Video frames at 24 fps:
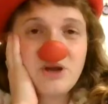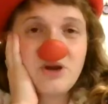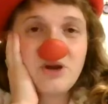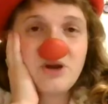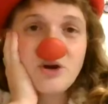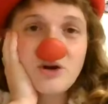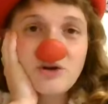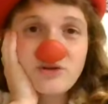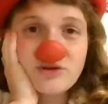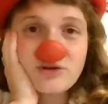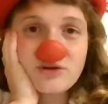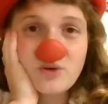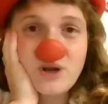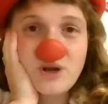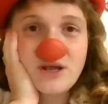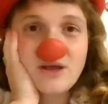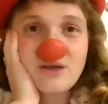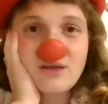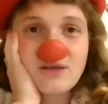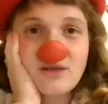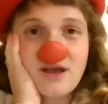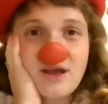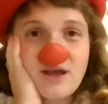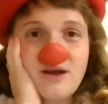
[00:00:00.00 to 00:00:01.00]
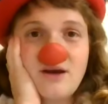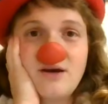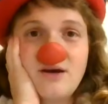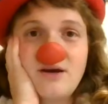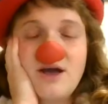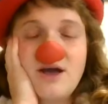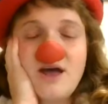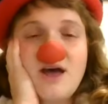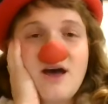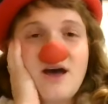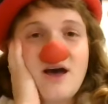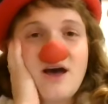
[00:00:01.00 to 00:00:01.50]
a big earthquake there,
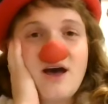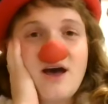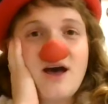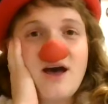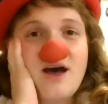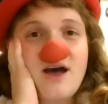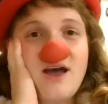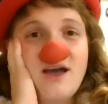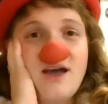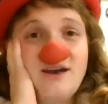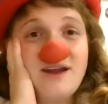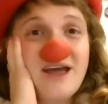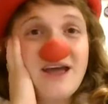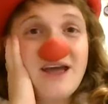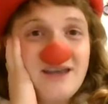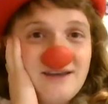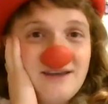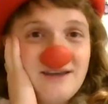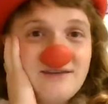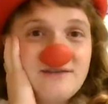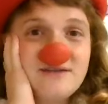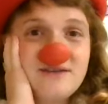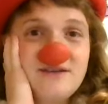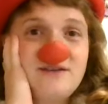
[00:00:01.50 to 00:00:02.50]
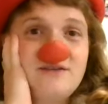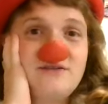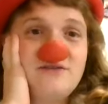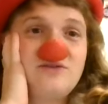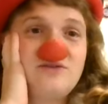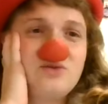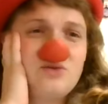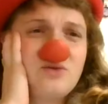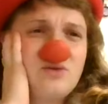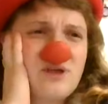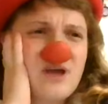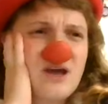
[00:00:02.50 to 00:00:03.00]
and Haiti in
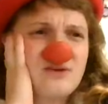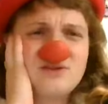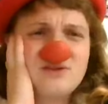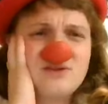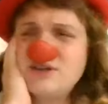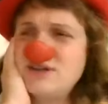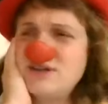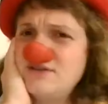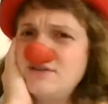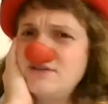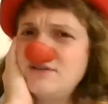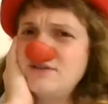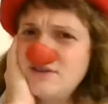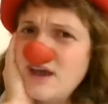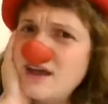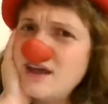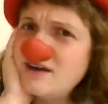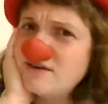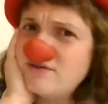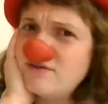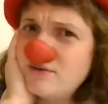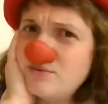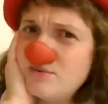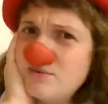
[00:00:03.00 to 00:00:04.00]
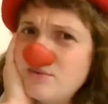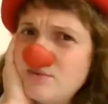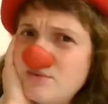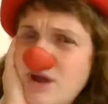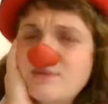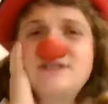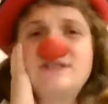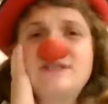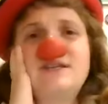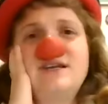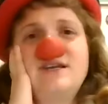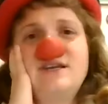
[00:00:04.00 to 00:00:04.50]
2010, if I'm
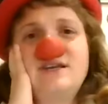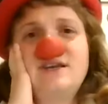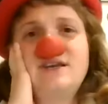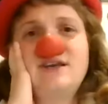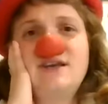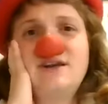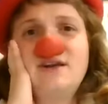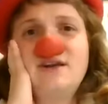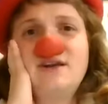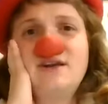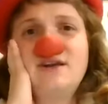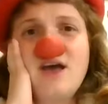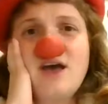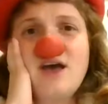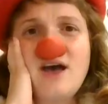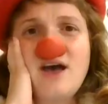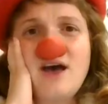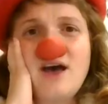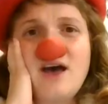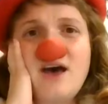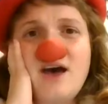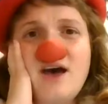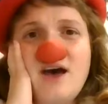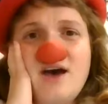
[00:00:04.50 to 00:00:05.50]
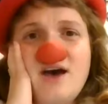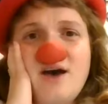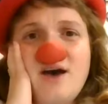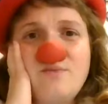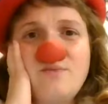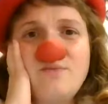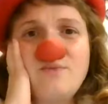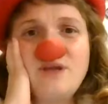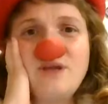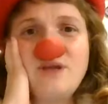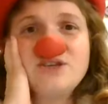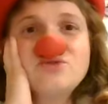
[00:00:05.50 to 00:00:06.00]
not mistaken.
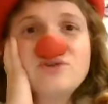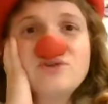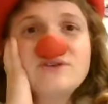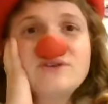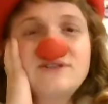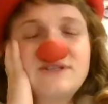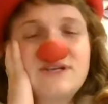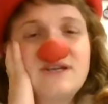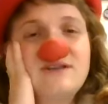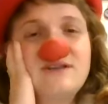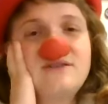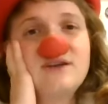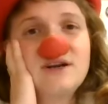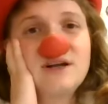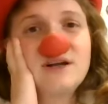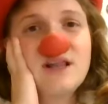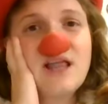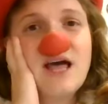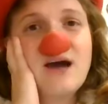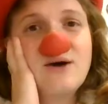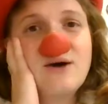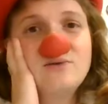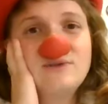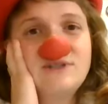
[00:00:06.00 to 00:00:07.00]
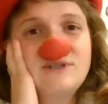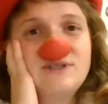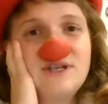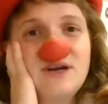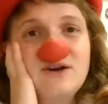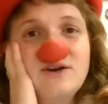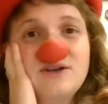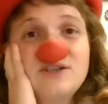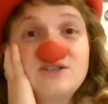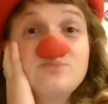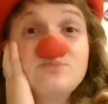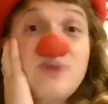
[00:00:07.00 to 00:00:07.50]
Israel sent the clowns
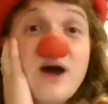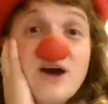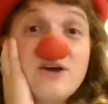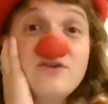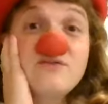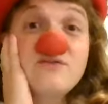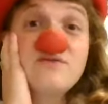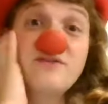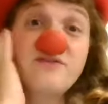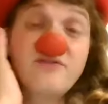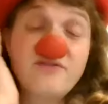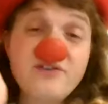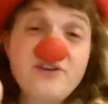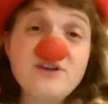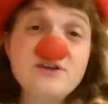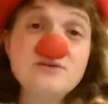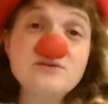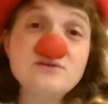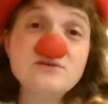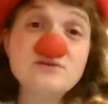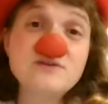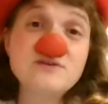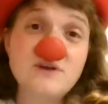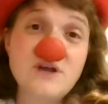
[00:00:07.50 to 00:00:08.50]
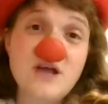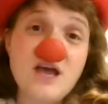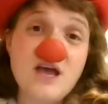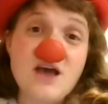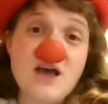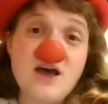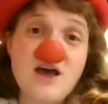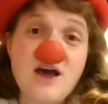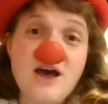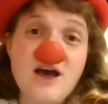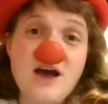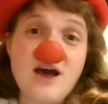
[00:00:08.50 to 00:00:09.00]
there as part of the field,
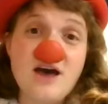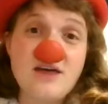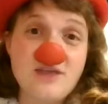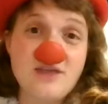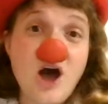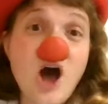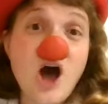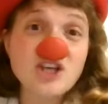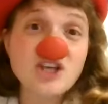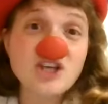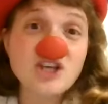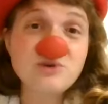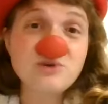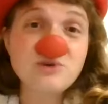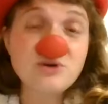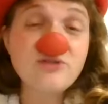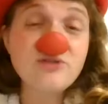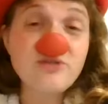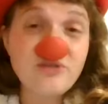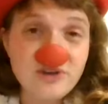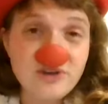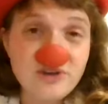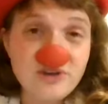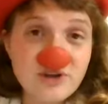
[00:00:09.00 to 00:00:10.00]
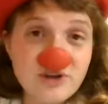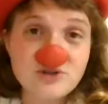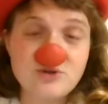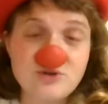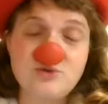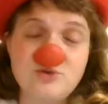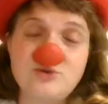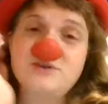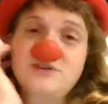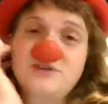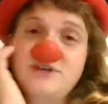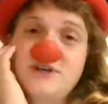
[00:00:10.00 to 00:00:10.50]
the hospital field
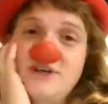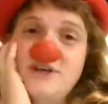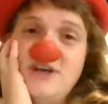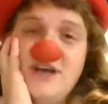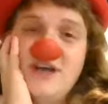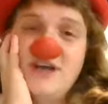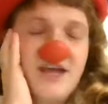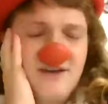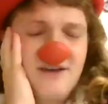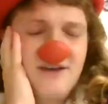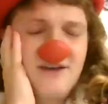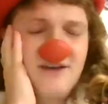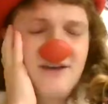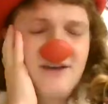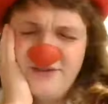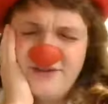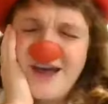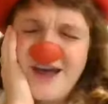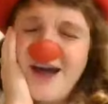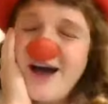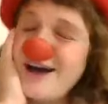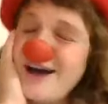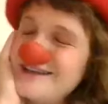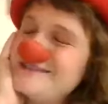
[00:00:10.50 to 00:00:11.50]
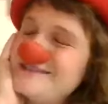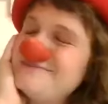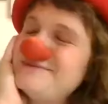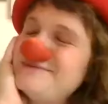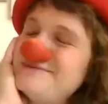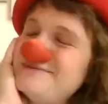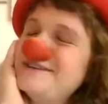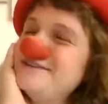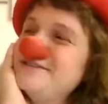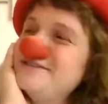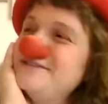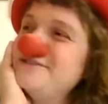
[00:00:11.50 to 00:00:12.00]
school. If the
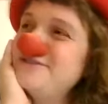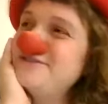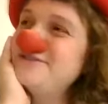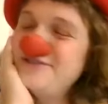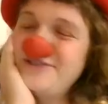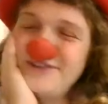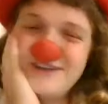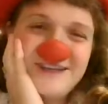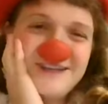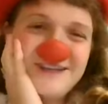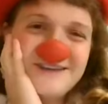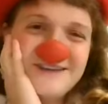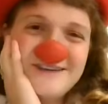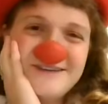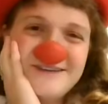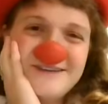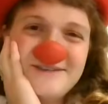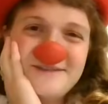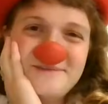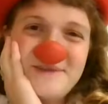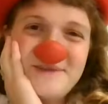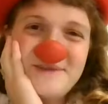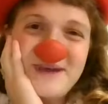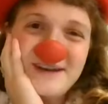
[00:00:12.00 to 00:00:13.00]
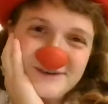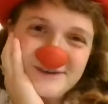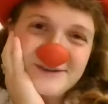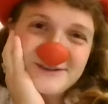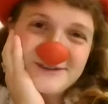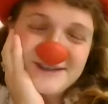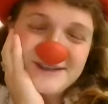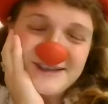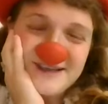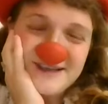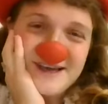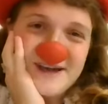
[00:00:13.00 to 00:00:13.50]
hospital field
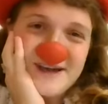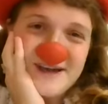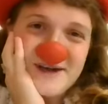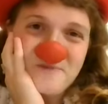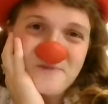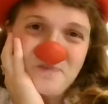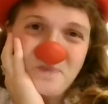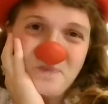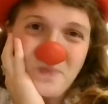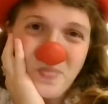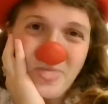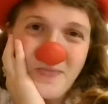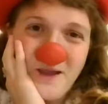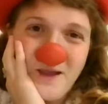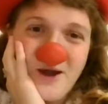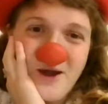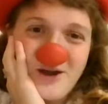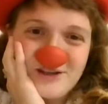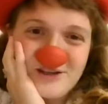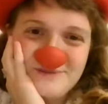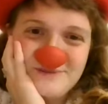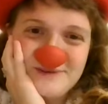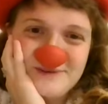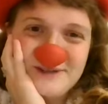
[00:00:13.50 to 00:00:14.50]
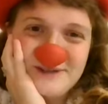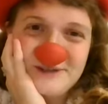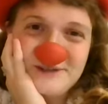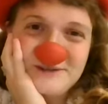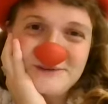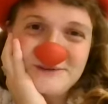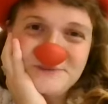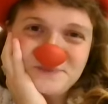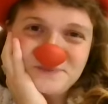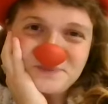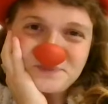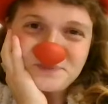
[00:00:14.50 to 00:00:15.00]
medical
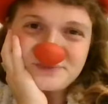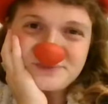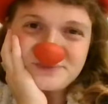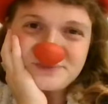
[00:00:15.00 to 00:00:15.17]
hospital.